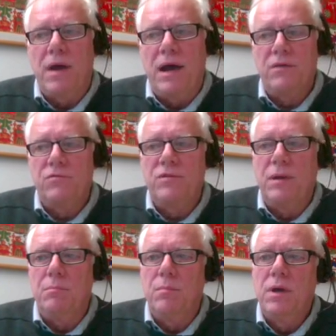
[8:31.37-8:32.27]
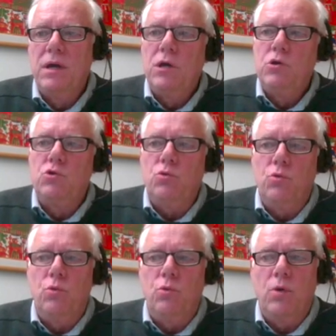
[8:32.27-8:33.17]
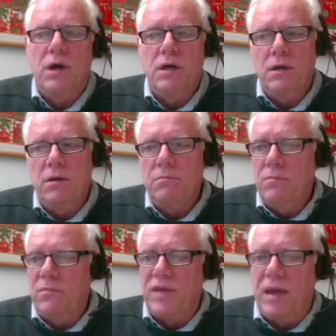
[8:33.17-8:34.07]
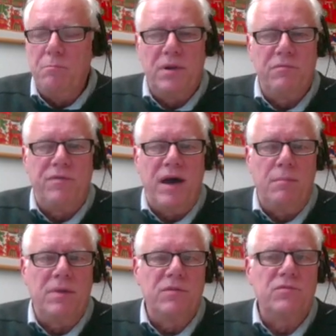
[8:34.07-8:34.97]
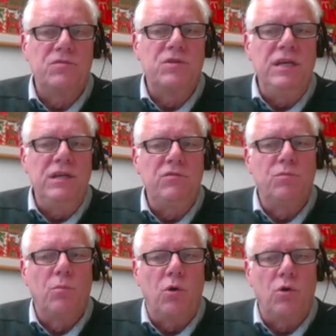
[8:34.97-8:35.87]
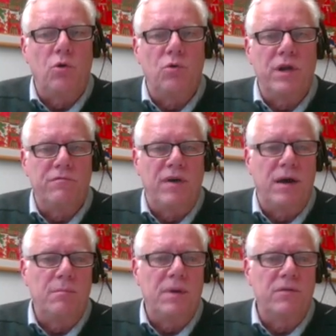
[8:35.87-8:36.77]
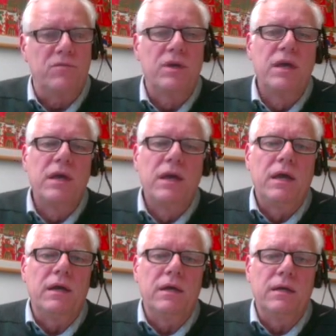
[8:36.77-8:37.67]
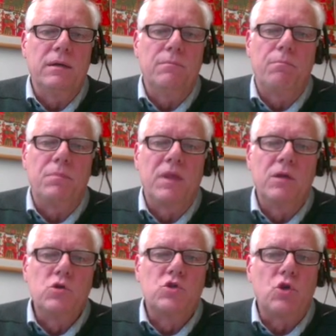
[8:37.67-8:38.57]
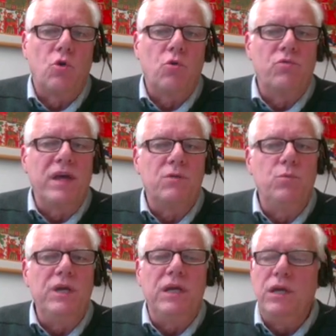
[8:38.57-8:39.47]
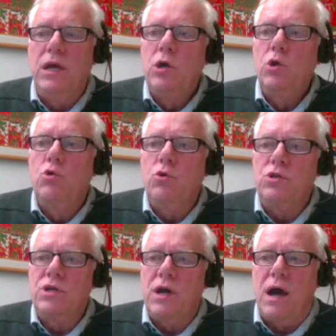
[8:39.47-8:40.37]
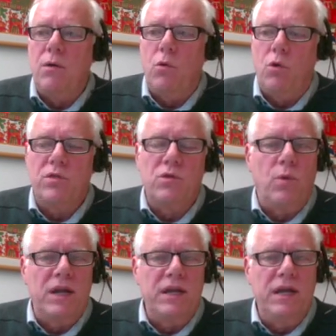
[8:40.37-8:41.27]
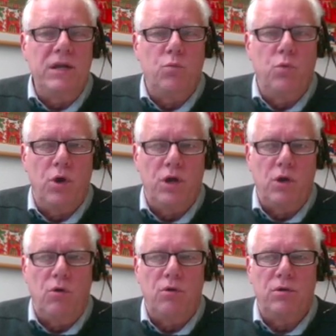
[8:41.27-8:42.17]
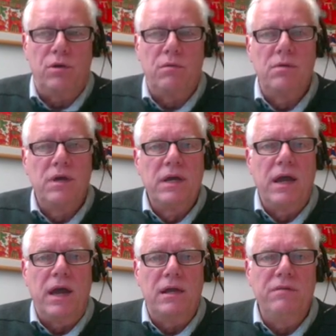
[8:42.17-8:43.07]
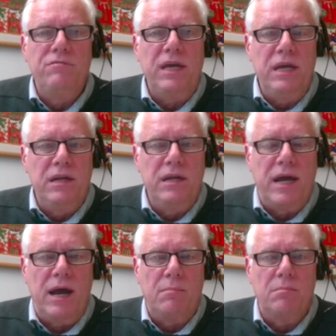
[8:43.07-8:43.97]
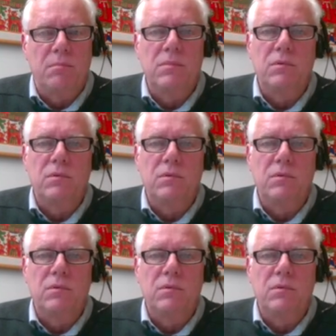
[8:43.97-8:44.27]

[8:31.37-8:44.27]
asked them to sample farmers, tea smallholder farmers, so that we could, on the one hand, work on a living income,